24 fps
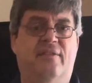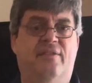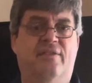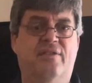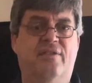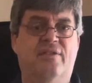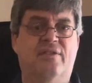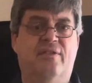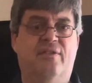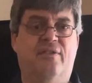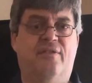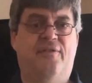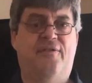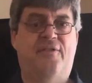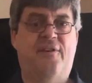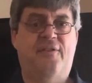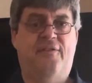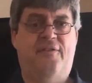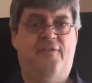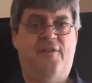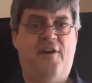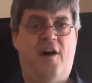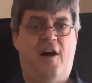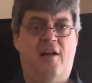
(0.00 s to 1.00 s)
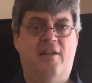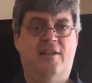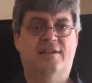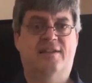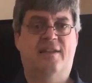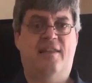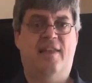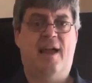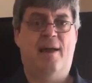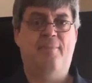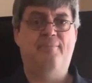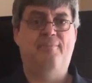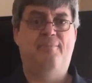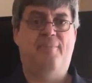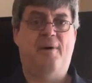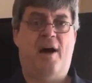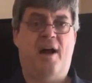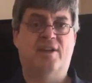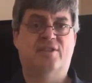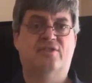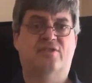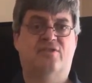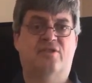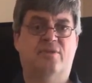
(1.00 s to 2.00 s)
If you fall into that
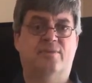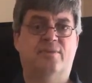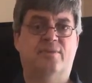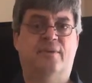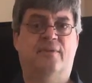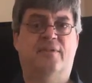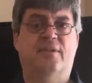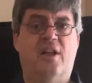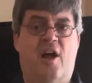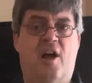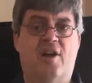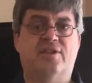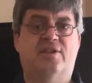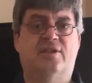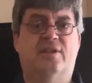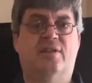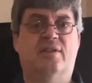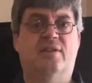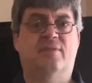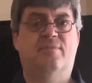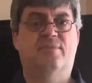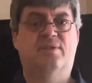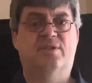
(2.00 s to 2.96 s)
box in terms of launch and